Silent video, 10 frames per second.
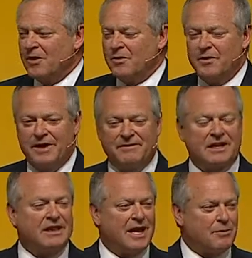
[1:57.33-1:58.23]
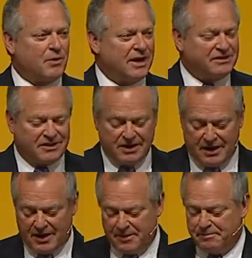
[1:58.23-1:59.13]
We have the Collaboration
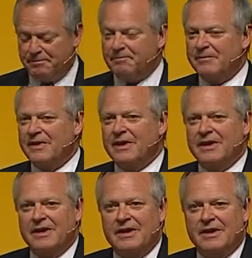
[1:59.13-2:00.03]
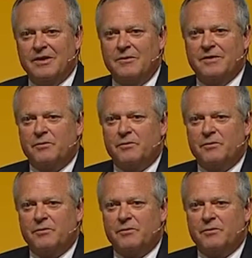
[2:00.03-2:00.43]
Hub. We've